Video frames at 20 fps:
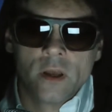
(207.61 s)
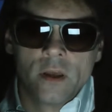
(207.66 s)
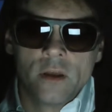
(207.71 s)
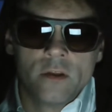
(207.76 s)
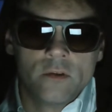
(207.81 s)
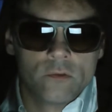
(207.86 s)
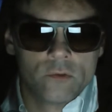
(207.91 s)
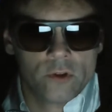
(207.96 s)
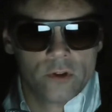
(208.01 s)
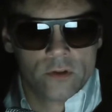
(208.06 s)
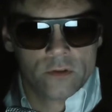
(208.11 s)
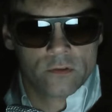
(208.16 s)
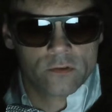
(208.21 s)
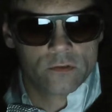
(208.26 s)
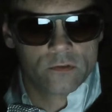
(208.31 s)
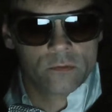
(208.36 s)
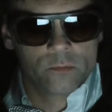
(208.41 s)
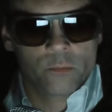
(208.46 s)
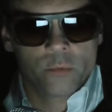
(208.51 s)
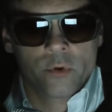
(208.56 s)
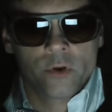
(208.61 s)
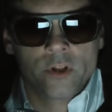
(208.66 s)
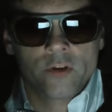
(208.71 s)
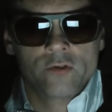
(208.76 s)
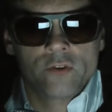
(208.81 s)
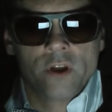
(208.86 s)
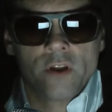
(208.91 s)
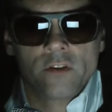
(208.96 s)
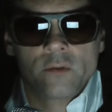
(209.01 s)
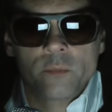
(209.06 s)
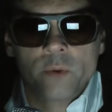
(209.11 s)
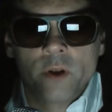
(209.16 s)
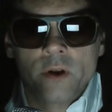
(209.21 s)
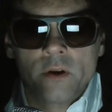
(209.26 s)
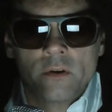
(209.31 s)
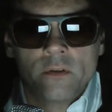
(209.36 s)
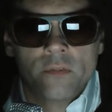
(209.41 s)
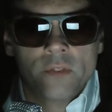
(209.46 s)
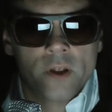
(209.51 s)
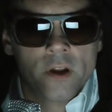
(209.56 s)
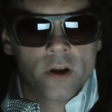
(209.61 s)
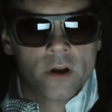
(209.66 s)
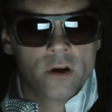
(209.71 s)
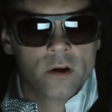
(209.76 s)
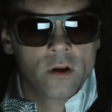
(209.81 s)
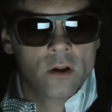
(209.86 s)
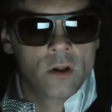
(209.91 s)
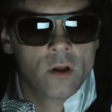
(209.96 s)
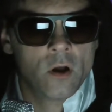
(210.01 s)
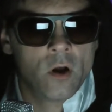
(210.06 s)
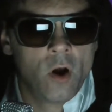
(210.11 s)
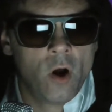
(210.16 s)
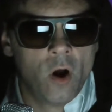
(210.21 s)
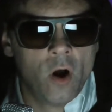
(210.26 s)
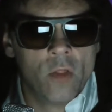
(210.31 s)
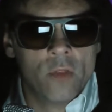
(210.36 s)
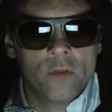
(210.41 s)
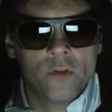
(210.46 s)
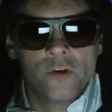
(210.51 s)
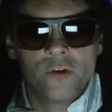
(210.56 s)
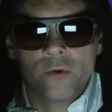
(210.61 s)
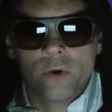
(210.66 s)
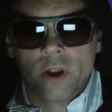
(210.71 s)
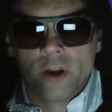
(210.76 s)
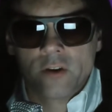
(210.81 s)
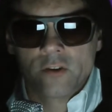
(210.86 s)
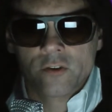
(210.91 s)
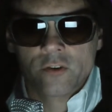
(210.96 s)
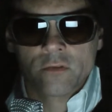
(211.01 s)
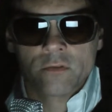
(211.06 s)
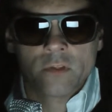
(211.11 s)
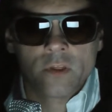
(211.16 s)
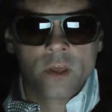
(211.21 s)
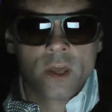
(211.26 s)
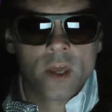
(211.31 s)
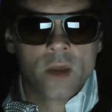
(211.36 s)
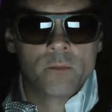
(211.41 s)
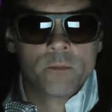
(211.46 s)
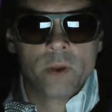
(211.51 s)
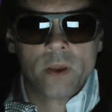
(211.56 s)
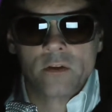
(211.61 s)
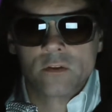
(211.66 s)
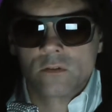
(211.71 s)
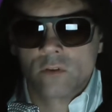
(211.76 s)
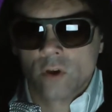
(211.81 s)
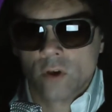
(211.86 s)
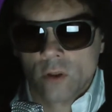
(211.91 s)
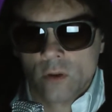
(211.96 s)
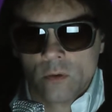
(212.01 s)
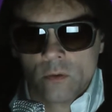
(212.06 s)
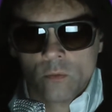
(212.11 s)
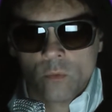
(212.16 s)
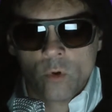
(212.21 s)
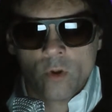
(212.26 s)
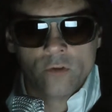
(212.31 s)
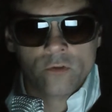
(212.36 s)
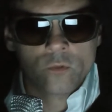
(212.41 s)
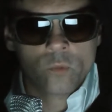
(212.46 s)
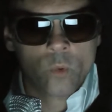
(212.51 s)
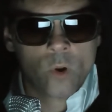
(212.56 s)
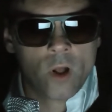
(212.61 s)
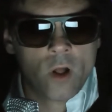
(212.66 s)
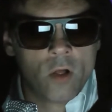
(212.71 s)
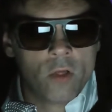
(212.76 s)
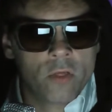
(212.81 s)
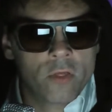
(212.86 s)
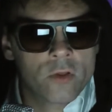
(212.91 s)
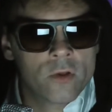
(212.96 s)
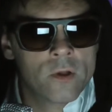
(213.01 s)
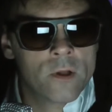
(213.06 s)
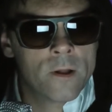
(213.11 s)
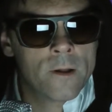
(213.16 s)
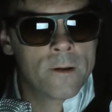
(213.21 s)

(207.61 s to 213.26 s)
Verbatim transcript: It's pretty transparent there on the direction of the game based on one's wealth.